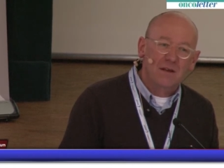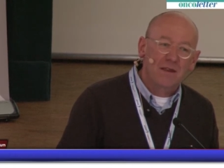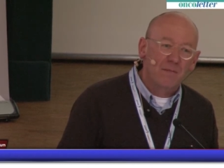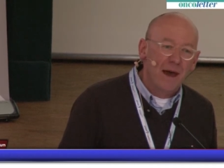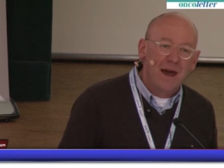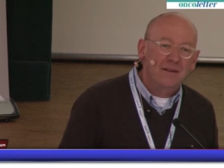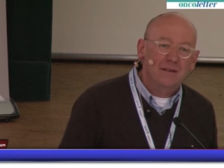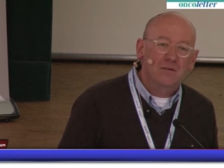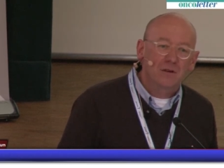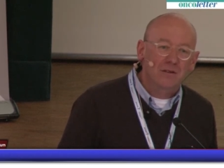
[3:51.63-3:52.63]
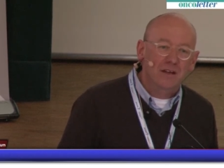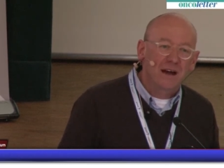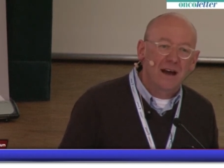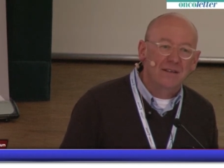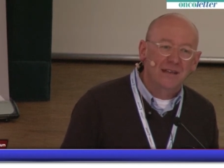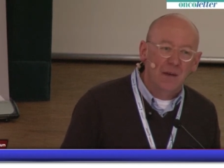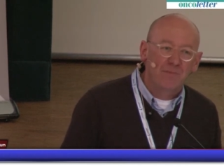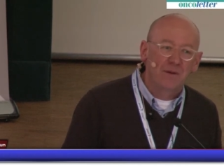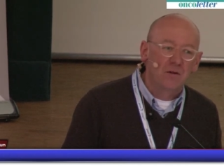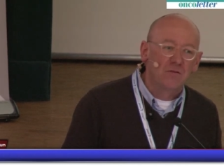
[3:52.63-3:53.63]
the man or the guy is
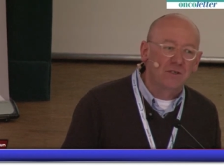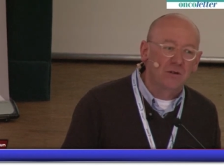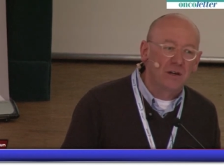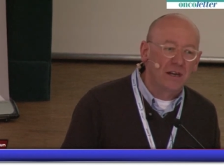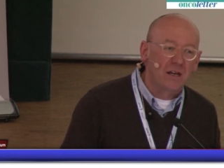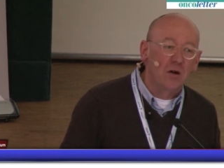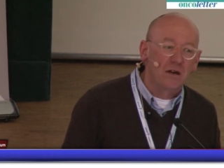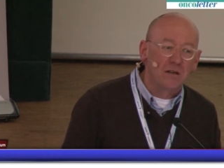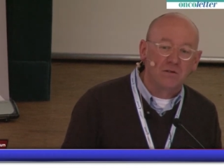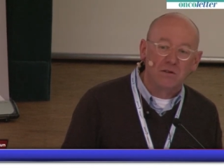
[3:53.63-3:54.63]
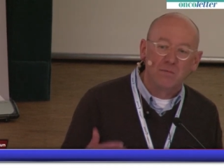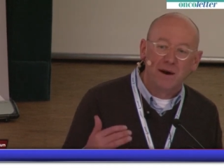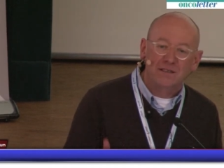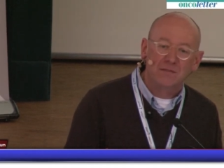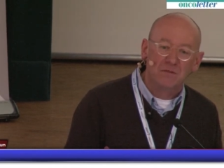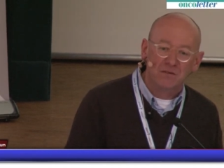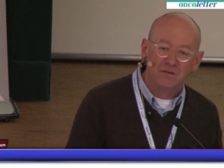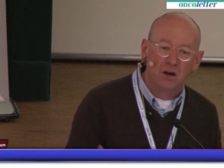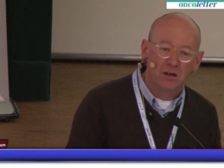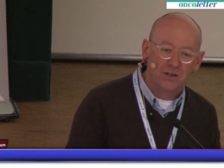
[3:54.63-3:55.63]
happy who is really going to the bottom of
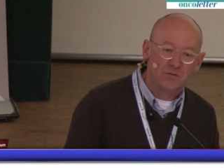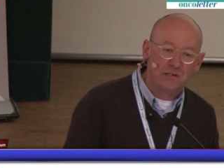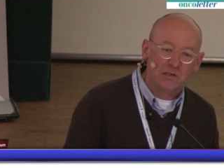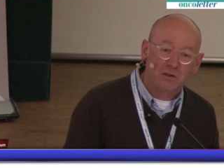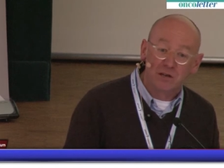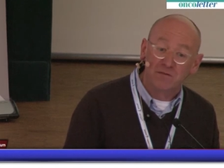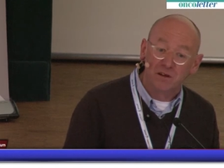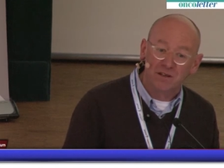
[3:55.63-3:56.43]
knowledge, who is looking for